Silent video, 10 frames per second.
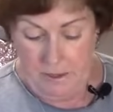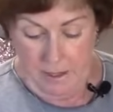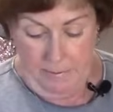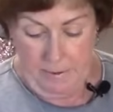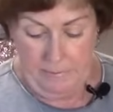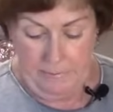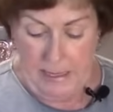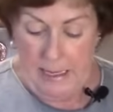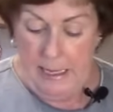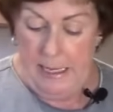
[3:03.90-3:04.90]
up,
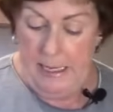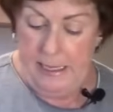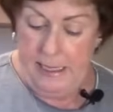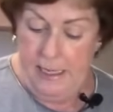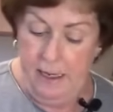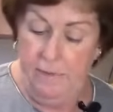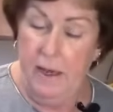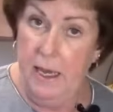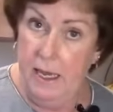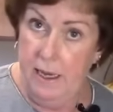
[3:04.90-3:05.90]
and I have
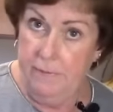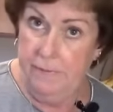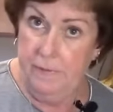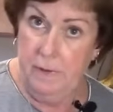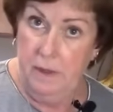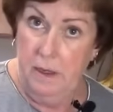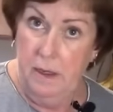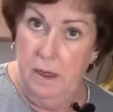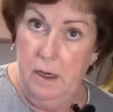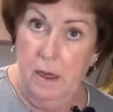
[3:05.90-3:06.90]
½
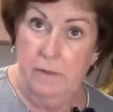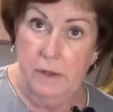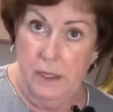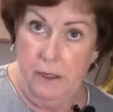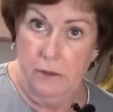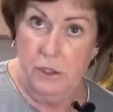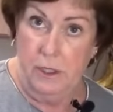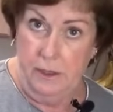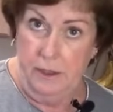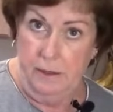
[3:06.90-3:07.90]
of a large
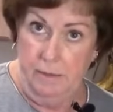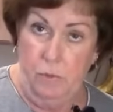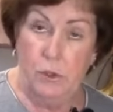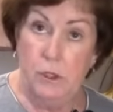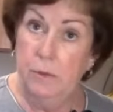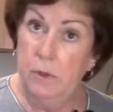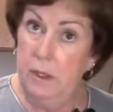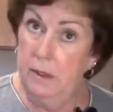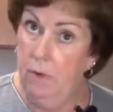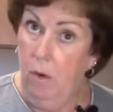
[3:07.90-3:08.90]
onion, which I'm going to
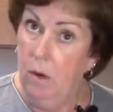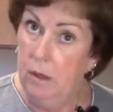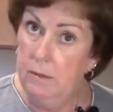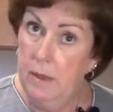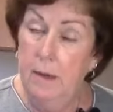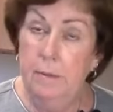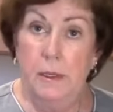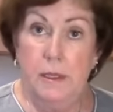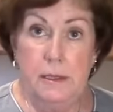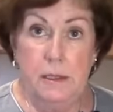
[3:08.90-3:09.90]
leave whole
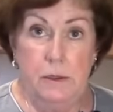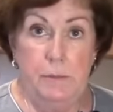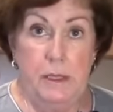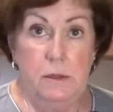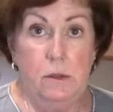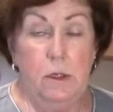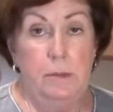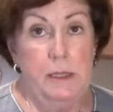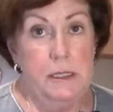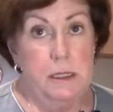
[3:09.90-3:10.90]
because these beans are going
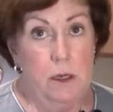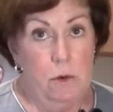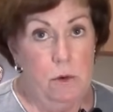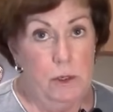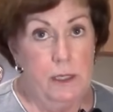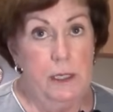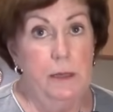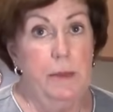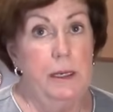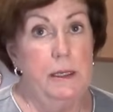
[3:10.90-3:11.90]
to be slow cooking,
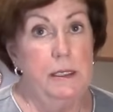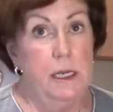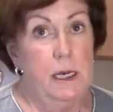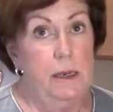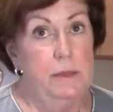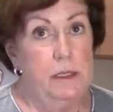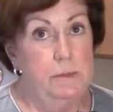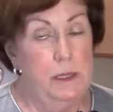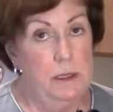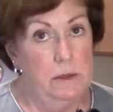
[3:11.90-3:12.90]
and by the time these
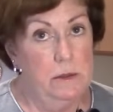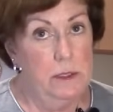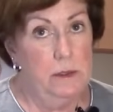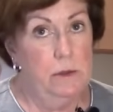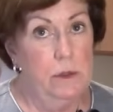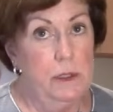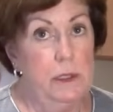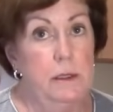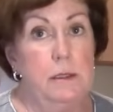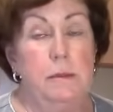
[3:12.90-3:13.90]
beans are done
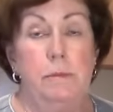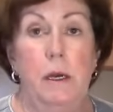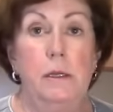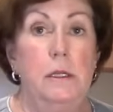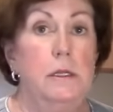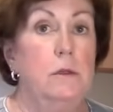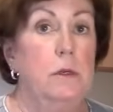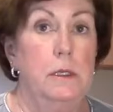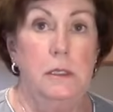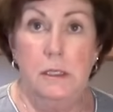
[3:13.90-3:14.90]
cooking, this onion is
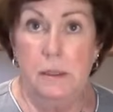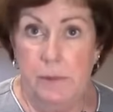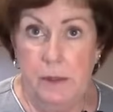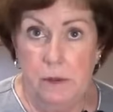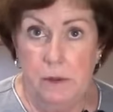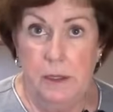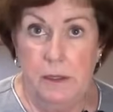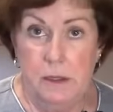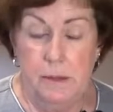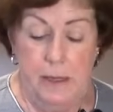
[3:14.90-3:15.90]
going to disappear
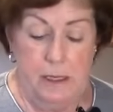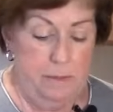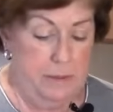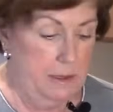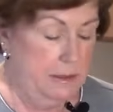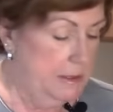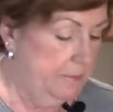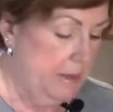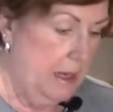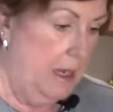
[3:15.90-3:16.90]
into the baked
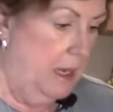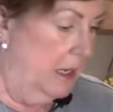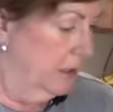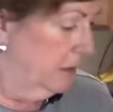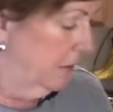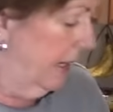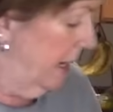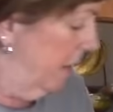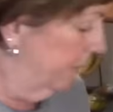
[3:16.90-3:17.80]
beans. So now